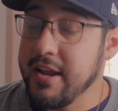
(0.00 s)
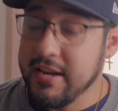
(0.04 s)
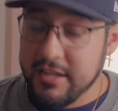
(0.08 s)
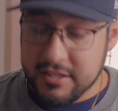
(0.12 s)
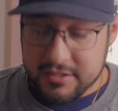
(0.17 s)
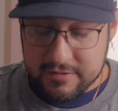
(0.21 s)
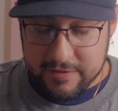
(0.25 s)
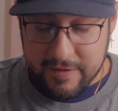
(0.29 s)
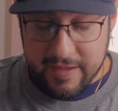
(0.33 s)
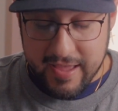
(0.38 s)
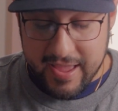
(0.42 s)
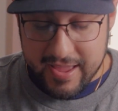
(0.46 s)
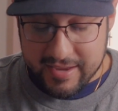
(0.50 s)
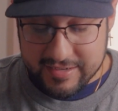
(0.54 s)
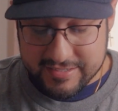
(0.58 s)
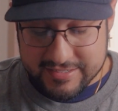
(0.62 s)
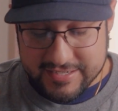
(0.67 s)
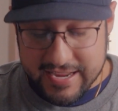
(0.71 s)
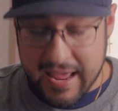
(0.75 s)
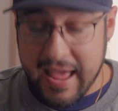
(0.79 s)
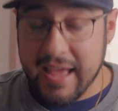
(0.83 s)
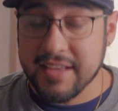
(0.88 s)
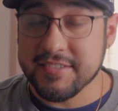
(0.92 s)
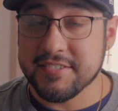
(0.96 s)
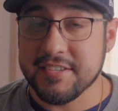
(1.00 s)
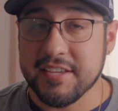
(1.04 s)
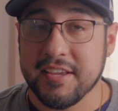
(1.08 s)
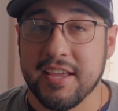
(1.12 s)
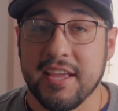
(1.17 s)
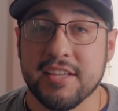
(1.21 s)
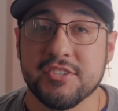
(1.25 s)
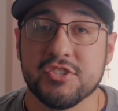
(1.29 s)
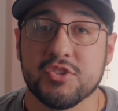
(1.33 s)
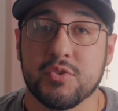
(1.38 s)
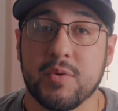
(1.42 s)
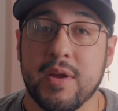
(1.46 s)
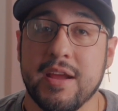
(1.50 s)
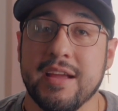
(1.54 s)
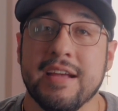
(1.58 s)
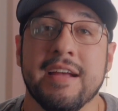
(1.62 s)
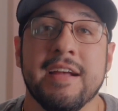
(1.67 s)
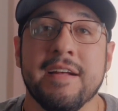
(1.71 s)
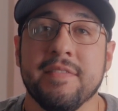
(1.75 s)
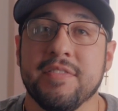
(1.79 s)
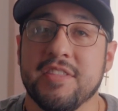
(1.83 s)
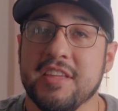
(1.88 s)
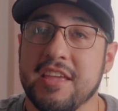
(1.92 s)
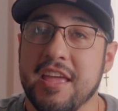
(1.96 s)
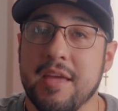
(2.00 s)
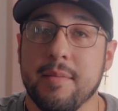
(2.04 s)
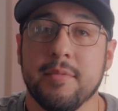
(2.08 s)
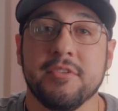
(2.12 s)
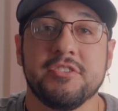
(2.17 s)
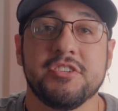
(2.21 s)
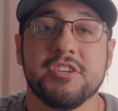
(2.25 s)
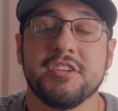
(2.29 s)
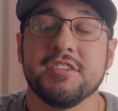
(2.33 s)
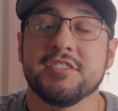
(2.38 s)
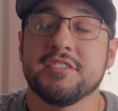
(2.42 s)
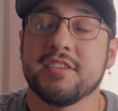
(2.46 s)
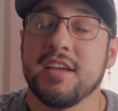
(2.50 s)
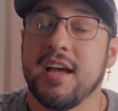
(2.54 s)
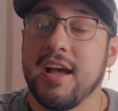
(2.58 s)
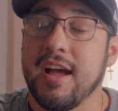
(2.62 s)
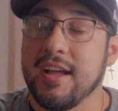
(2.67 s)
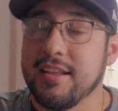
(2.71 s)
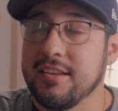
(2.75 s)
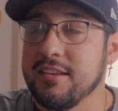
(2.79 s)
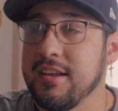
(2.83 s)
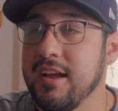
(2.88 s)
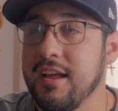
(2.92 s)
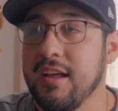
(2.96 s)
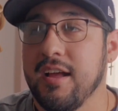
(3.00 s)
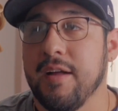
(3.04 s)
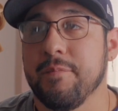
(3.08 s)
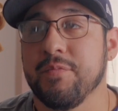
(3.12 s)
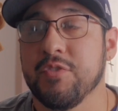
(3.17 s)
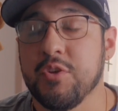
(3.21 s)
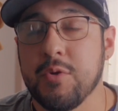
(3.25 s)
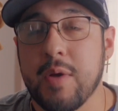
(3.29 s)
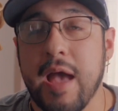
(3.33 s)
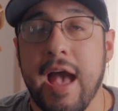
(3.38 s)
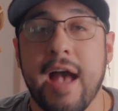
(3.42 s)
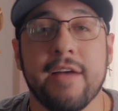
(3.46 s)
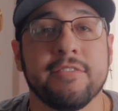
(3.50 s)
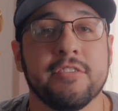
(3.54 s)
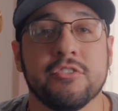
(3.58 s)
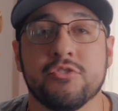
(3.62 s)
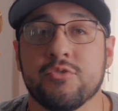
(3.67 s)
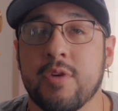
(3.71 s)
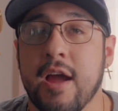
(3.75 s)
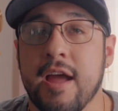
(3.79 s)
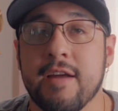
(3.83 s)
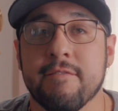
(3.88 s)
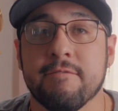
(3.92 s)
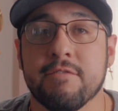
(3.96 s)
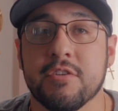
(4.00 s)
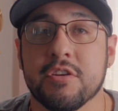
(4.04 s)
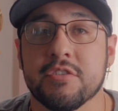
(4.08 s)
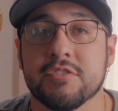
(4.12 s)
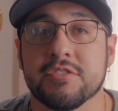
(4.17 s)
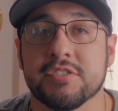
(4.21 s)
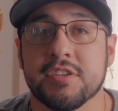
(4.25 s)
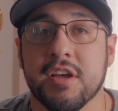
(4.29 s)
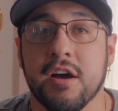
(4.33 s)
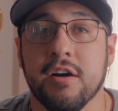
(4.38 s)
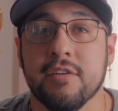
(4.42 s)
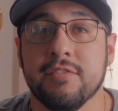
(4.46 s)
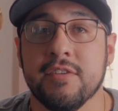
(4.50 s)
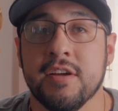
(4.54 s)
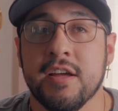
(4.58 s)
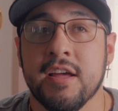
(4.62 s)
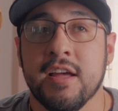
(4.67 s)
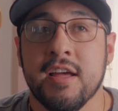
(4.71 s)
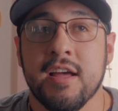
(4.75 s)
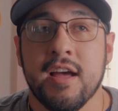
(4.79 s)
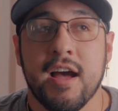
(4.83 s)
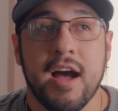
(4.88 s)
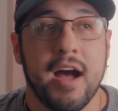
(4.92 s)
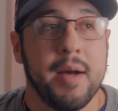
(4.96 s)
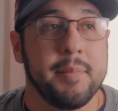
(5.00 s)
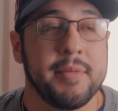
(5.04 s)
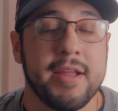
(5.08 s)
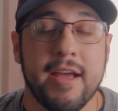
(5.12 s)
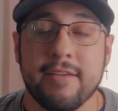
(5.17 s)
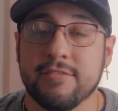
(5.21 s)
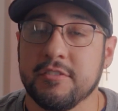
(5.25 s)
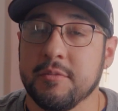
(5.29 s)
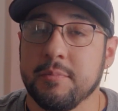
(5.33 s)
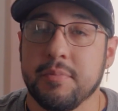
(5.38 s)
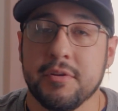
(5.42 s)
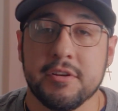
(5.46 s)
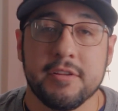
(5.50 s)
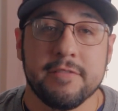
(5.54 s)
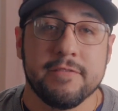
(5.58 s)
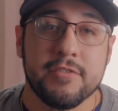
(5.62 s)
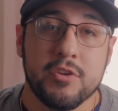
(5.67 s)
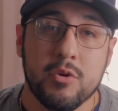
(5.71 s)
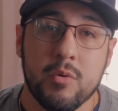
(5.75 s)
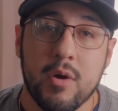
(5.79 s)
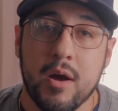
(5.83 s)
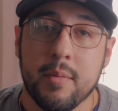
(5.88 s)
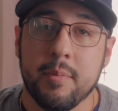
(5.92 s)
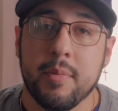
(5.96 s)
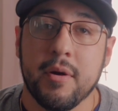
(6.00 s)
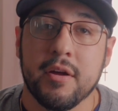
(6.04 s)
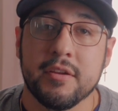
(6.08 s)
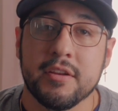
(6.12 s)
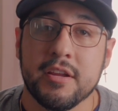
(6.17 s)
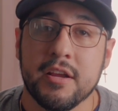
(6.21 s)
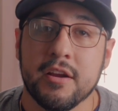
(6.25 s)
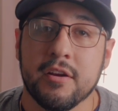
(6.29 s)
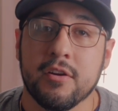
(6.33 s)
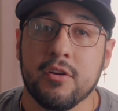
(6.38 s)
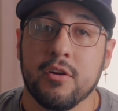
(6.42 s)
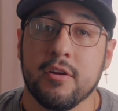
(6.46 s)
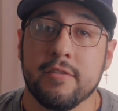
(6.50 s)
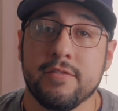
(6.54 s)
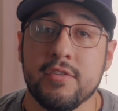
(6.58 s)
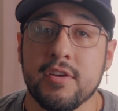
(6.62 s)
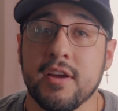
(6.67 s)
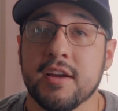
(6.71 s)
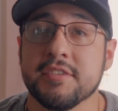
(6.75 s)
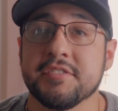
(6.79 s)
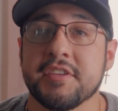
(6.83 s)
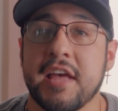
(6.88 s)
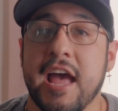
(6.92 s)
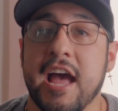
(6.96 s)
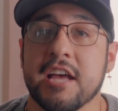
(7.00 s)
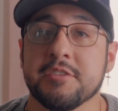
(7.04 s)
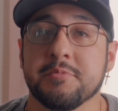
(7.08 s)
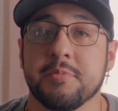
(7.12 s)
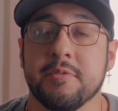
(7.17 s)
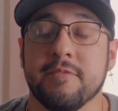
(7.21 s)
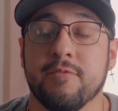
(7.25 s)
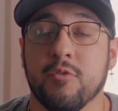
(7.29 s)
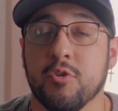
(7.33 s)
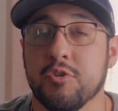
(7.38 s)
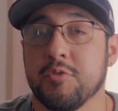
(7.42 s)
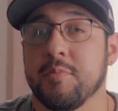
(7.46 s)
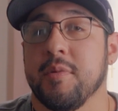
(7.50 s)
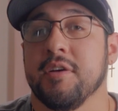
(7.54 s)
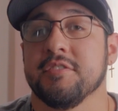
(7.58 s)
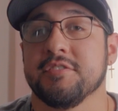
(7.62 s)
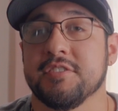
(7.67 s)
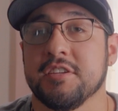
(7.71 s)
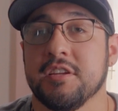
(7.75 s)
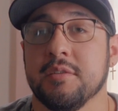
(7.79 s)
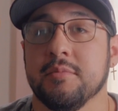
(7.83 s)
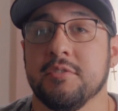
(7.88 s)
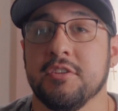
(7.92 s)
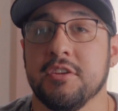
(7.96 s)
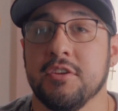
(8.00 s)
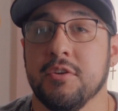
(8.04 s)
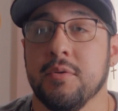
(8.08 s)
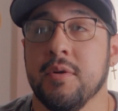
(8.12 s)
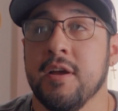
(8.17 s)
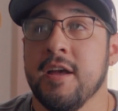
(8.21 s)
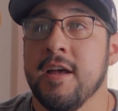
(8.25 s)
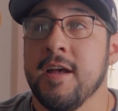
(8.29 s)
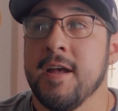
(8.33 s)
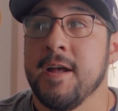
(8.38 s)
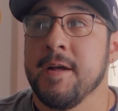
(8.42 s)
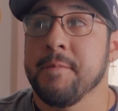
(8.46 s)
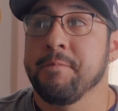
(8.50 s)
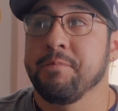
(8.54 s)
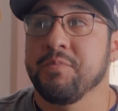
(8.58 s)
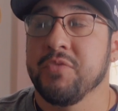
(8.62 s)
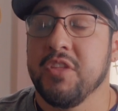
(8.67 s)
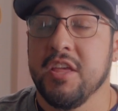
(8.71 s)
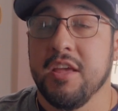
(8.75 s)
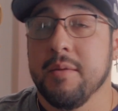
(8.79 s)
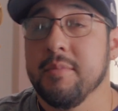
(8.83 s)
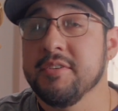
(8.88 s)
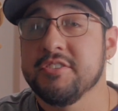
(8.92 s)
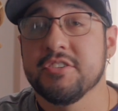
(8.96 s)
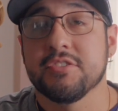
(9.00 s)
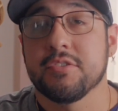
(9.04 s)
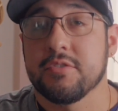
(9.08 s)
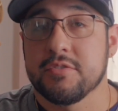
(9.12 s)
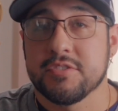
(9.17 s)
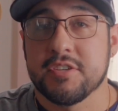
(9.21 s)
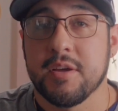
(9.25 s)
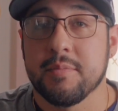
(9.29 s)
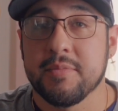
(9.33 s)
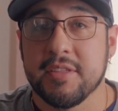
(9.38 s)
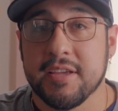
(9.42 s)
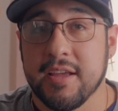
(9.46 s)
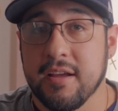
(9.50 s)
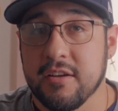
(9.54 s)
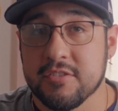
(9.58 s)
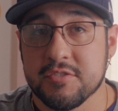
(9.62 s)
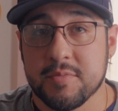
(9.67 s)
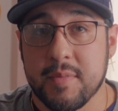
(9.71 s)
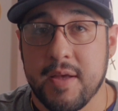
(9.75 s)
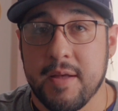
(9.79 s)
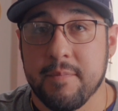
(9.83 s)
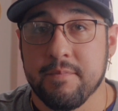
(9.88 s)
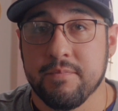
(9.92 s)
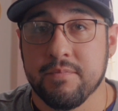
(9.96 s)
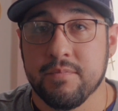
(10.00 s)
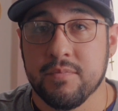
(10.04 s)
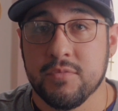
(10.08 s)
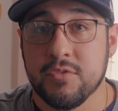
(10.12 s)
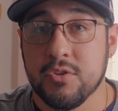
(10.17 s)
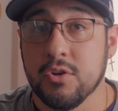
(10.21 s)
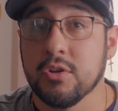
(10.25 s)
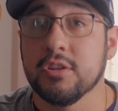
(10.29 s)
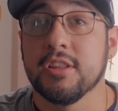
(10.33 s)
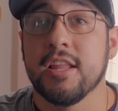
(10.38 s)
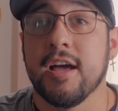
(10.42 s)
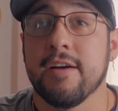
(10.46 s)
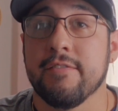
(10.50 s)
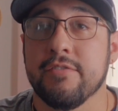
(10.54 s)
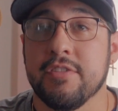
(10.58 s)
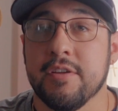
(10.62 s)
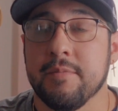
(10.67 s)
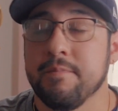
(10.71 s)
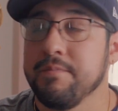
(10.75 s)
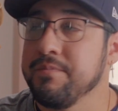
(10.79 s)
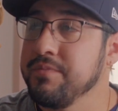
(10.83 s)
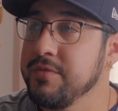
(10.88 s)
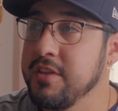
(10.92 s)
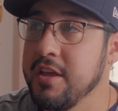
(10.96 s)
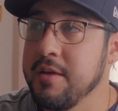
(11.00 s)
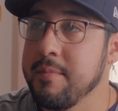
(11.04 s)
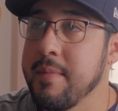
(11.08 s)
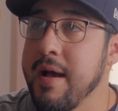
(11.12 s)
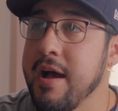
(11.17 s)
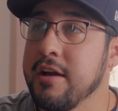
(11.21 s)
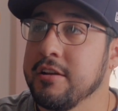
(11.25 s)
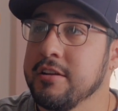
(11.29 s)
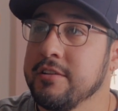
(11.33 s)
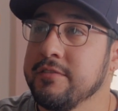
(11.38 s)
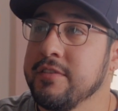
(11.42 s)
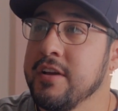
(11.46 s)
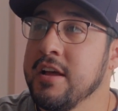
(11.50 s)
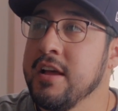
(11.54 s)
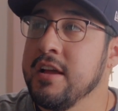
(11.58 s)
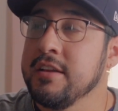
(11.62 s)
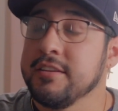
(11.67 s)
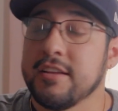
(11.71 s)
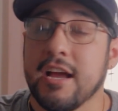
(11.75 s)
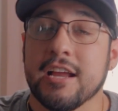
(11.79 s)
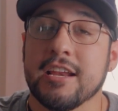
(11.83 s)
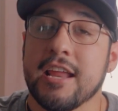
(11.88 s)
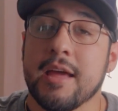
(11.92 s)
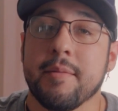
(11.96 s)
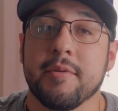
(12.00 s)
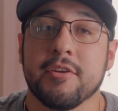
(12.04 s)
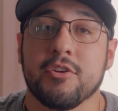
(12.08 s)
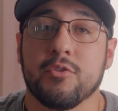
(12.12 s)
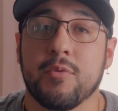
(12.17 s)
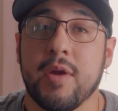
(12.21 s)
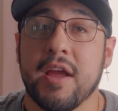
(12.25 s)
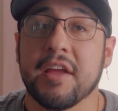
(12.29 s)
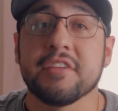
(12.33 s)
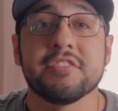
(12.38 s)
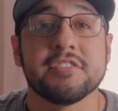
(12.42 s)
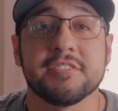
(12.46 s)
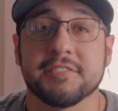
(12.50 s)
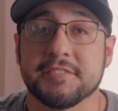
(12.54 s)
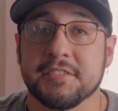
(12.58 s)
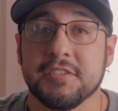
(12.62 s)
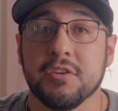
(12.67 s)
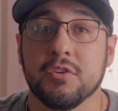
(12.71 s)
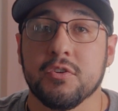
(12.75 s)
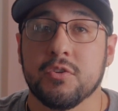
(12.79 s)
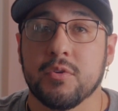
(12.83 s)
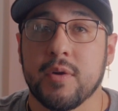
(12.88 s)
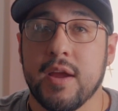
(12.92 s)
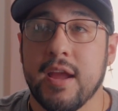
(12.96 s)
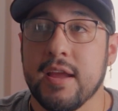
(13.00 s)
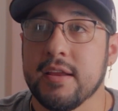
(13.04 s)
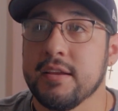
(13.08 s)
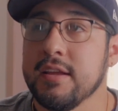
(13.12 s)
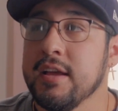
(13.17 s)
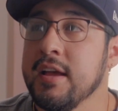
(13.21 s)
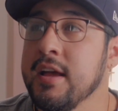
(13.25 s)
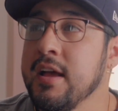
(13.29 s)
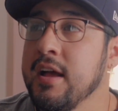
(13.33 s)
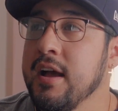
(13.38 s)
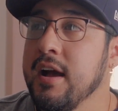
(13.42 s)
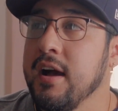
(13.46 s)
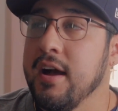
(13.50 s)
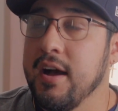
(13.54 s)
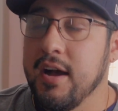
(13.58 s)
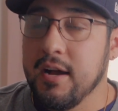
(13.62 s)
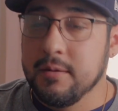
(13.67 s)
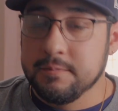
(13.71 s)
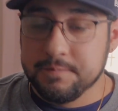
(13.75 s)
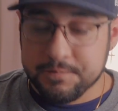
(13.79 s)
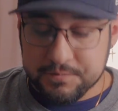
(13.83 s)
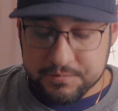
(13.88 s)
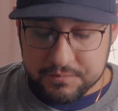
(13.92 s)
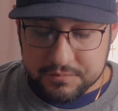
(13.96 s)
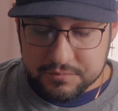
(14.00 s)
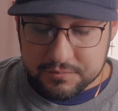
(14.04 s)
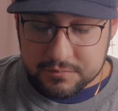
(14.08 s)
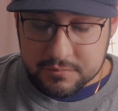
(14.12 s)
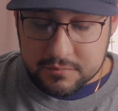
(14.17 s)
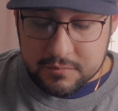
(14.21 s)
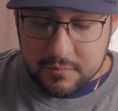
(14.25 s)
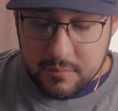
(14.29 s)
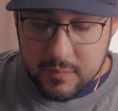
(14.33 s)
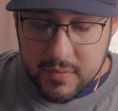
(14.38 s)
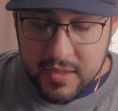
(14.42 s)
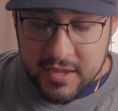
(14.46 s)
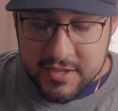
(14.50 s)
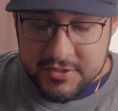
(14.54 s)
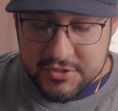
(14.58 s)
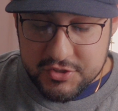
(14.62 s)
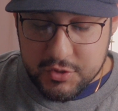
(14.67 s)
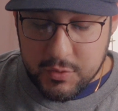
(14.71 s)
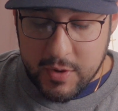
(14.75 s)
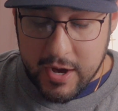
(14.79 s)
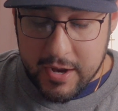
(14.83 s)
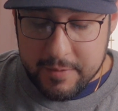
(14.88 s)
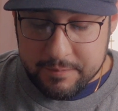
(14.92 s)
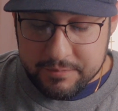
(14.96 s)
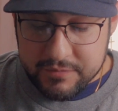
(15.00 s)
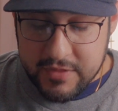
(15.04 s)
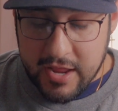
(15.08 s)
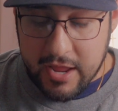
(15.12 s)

And it's fantastic, it's great. The images, I, I, you have to try them for yourself. I'm gonna have to put a few up on here, or if you guys ask me for them, I'll send them to you. The images are something else, man. You'll love them. The amount of dynamic range is still great. Um, it's great.